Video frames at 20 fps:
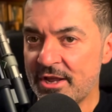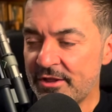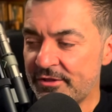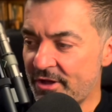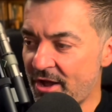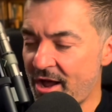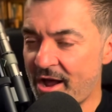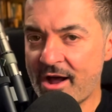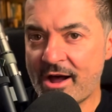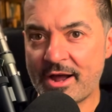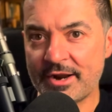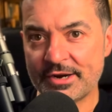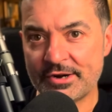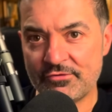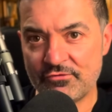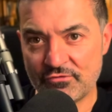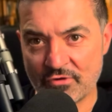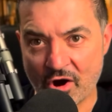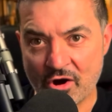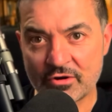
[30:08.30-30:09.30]
the
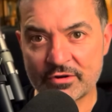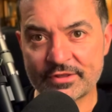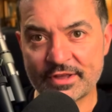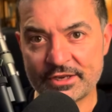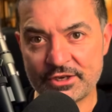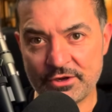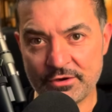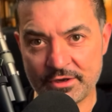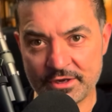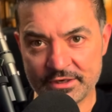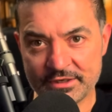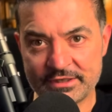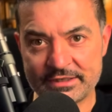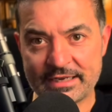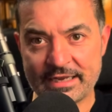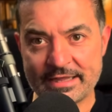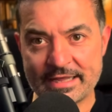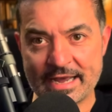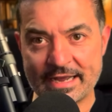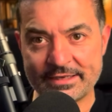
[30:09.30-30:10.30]
hardened rock that you can
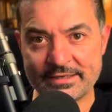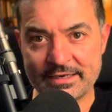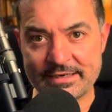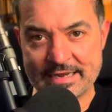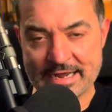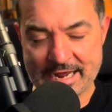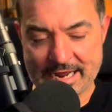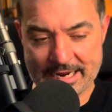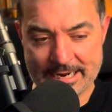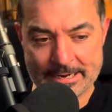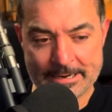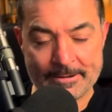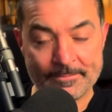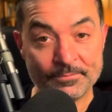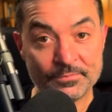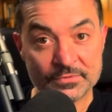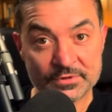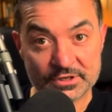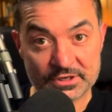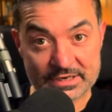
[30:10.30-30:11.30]
see there today.
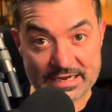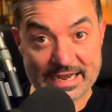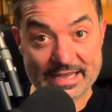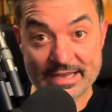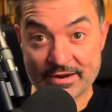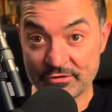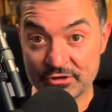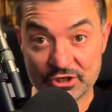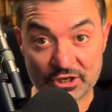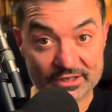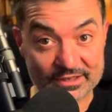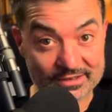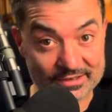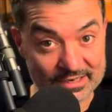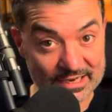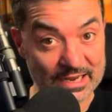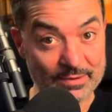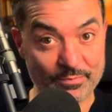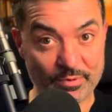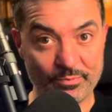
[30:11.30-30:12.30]
Today, there is a
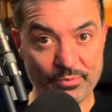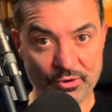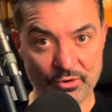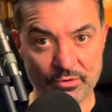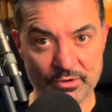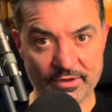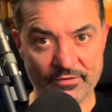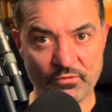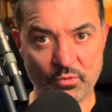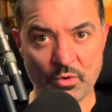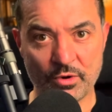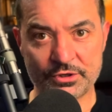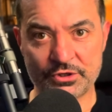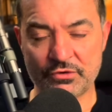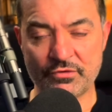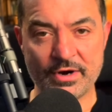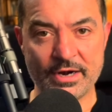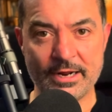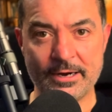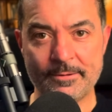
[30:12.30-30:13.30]
deep pool of
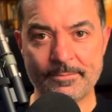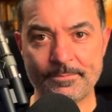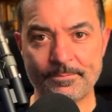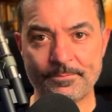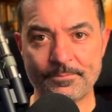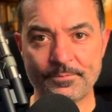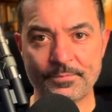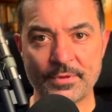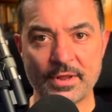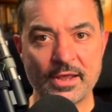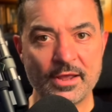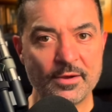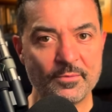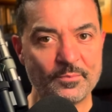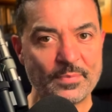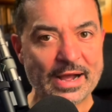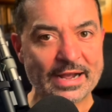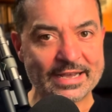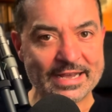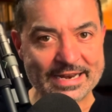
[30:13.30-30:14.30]
water in it.
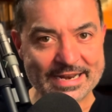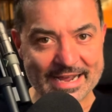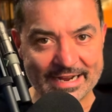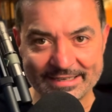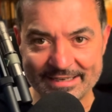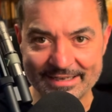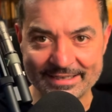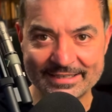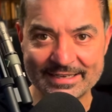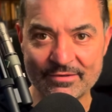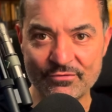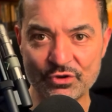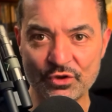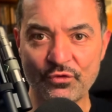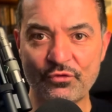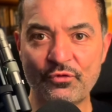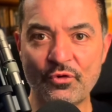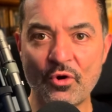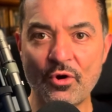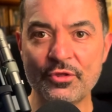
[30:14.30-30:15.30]
Back in
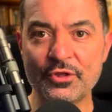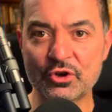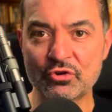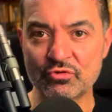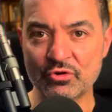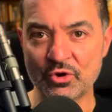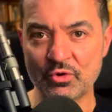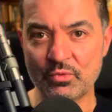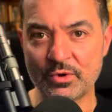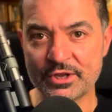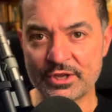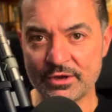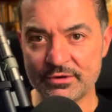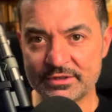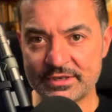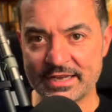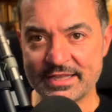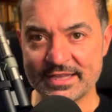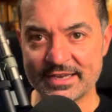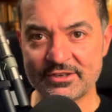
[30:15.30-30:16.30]
1974, the crew were
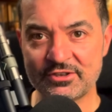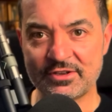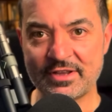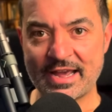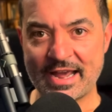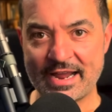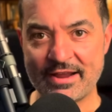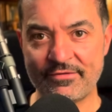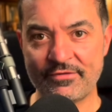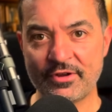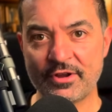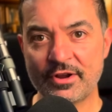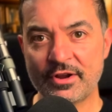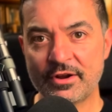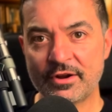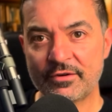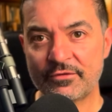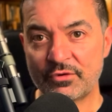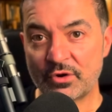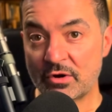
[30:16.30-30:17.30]
using this cave
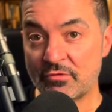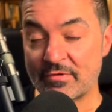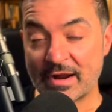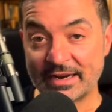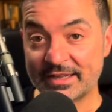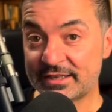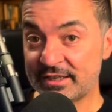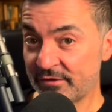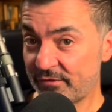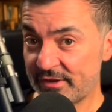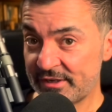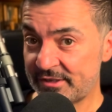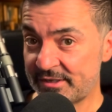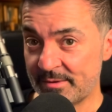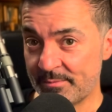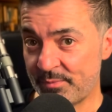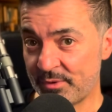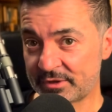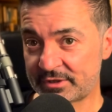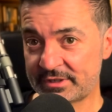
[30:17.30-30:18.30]
for a relatively
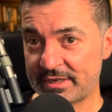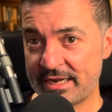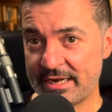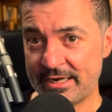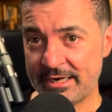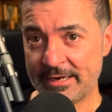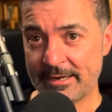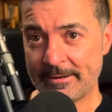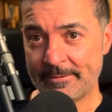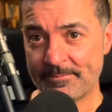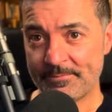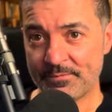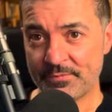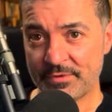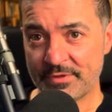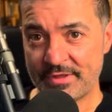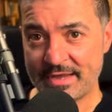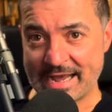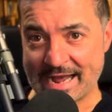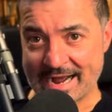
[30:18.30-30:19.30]
simple scene.
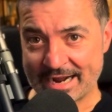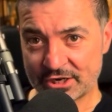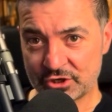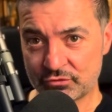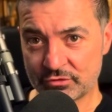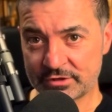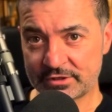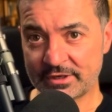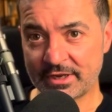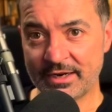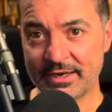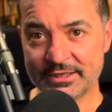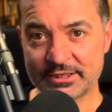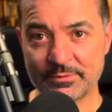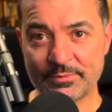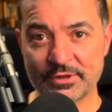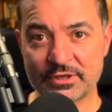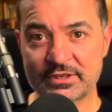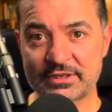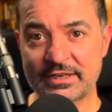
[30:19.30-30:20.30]
The actress
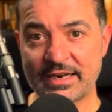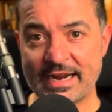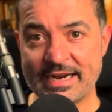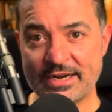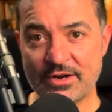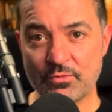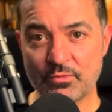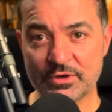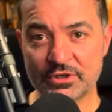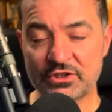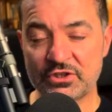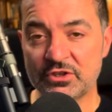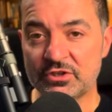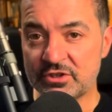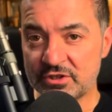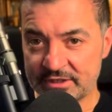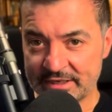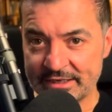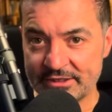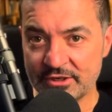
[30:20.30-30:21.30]
Elizabeth Sladen was to
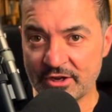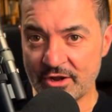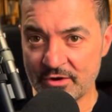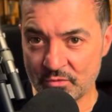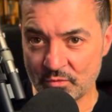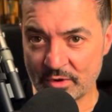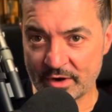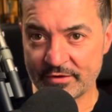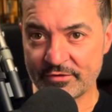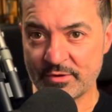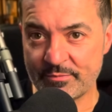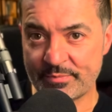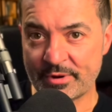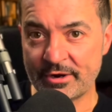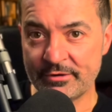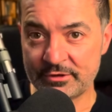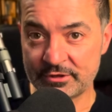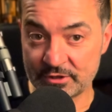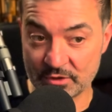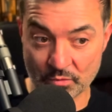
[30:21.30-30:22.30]
sit on one of the
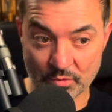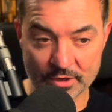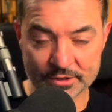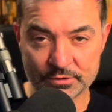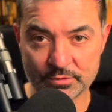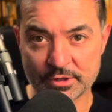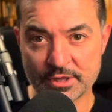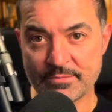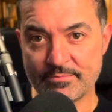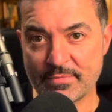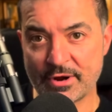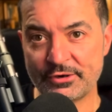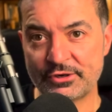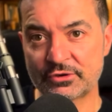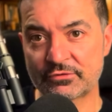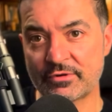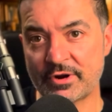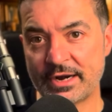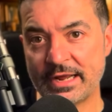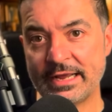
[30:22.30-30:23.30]
boats, the ones with the
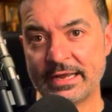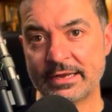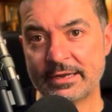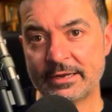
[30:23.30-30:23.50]
motor on it,